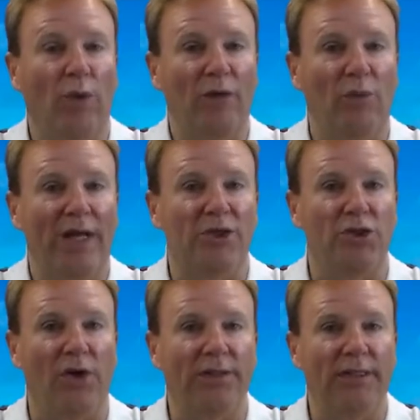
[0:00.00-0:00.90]
Great way to
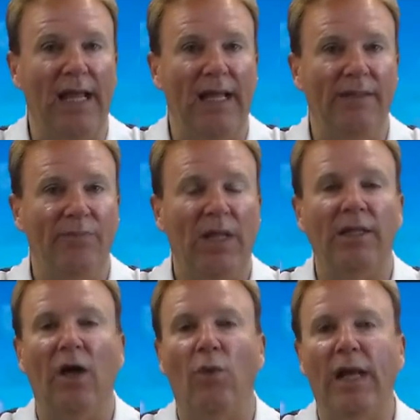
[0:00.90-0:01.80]
start the day.
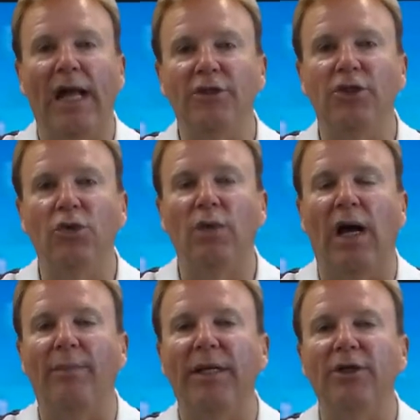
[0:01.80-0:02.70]
Now what I do,
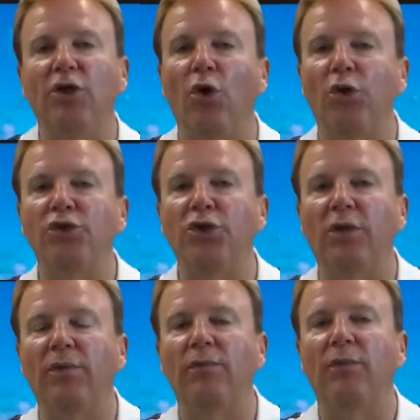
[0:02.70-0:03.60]
I'm an
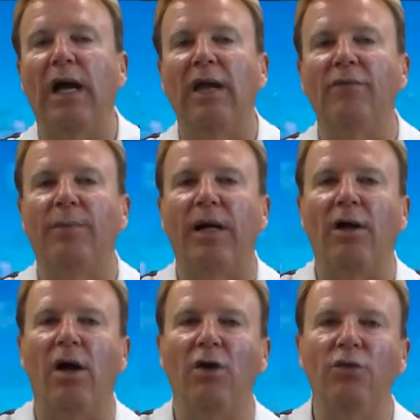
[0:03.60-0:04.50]
encourager. I have
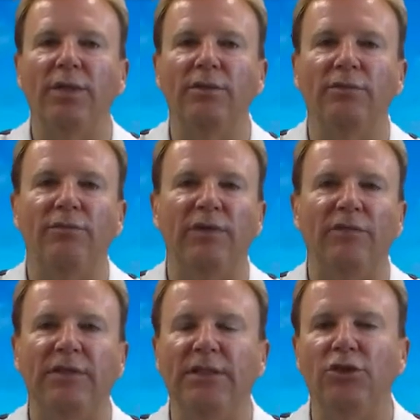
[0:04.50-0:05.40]
about
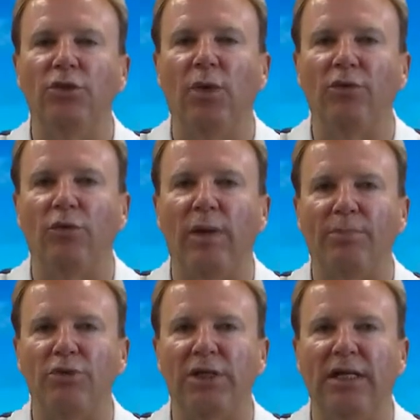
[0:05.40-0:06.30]
150, 200
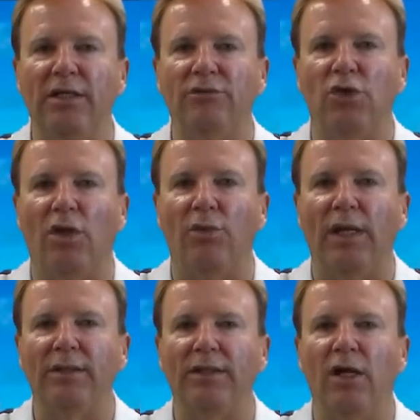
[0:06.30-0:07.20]
representatives all
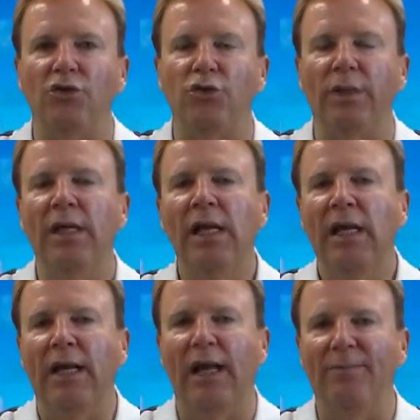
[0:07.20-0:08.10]
around the country,
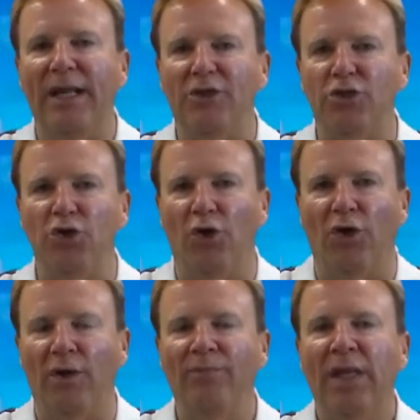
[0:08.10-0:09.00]
and I make
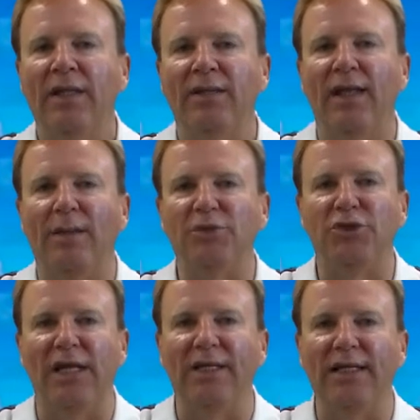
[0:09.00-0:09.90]
sure that I'm
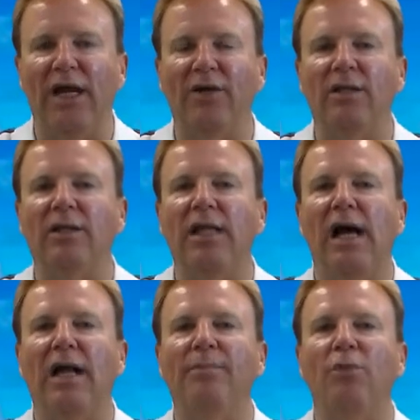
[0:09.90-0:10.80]
sending out a
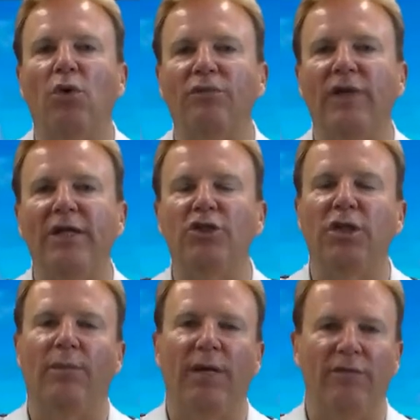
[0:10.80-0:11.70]
lot of
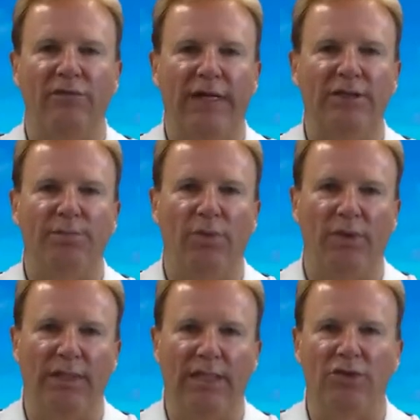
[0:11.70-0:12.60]
motivation. I'm on
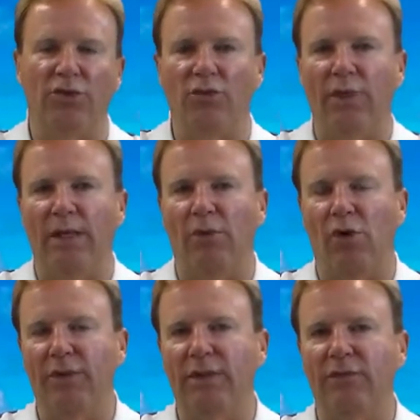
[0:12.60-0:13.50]
Facebook, Instagram,
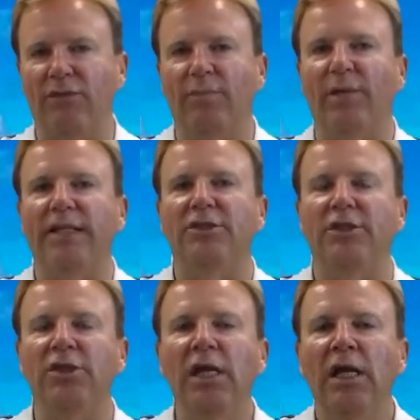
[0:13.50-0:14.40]
all the different
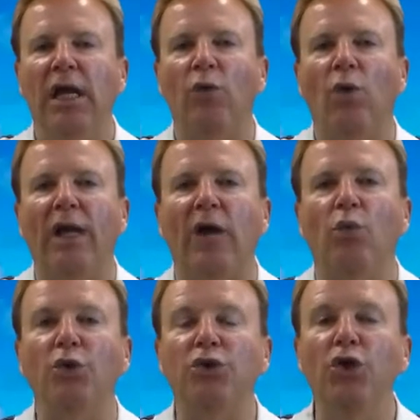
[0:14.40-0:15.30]
places, and what I
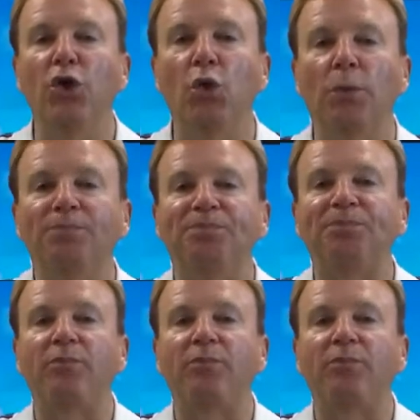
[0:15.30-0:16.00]
will do